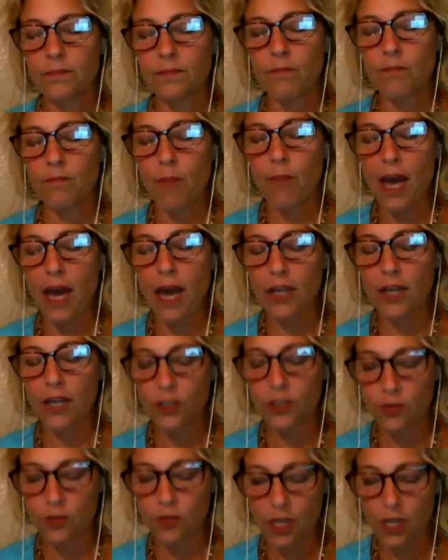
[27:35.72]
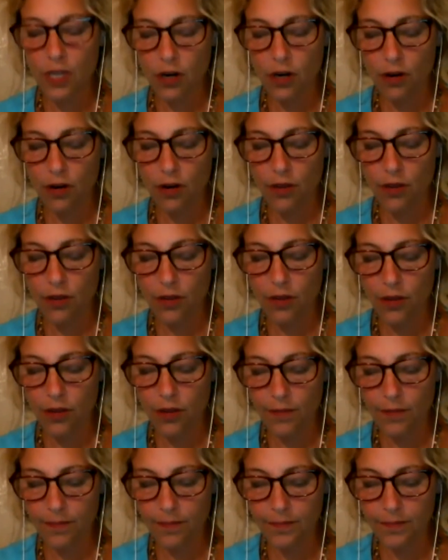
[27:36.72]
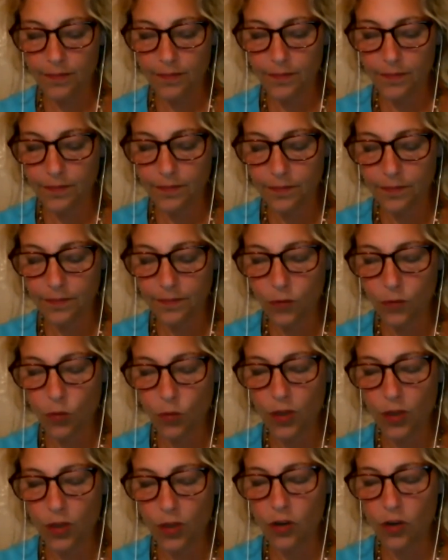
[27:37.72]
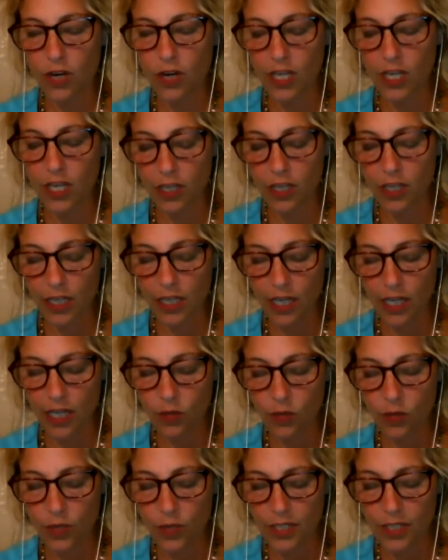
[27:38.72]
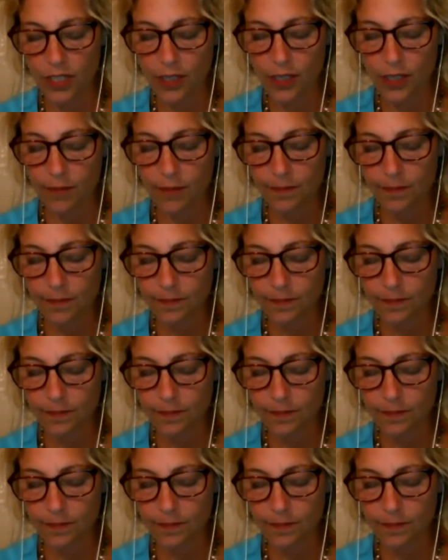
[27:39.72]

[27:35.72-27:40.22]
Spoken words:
back to the earth with your healing and wisdom.